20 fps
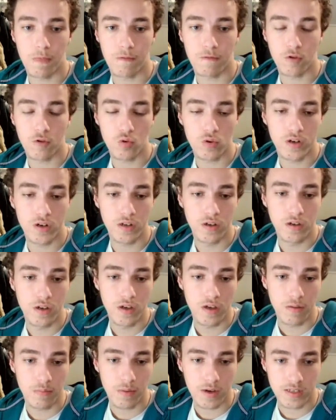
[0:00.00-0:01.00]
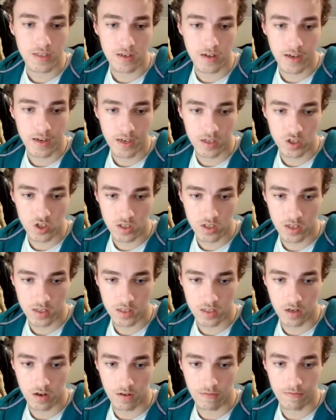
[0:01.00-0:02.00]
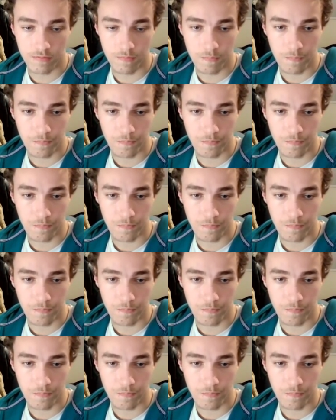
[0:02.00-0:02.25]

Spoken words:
forward because our king just cuts it off.